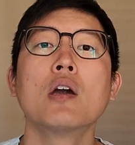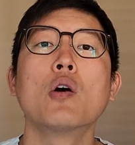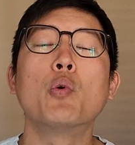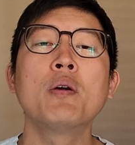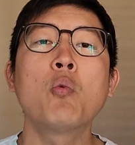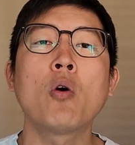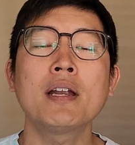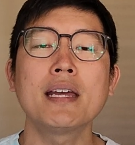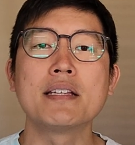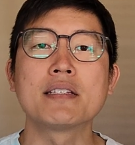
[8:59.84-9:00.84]
We
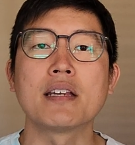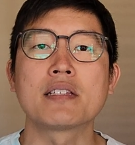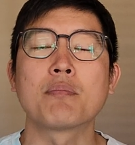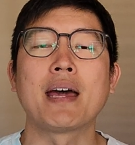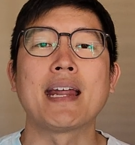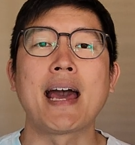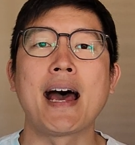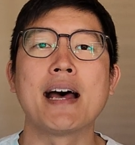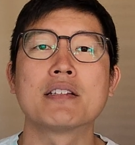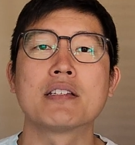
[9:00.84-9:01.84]
want a system that
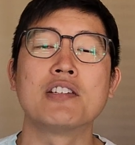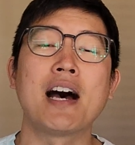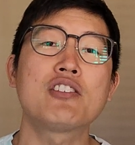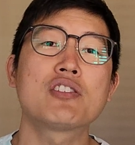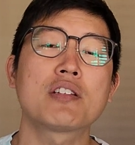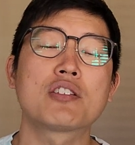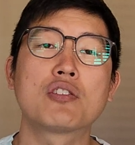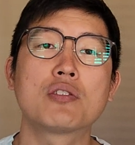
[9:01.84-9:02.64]
has not just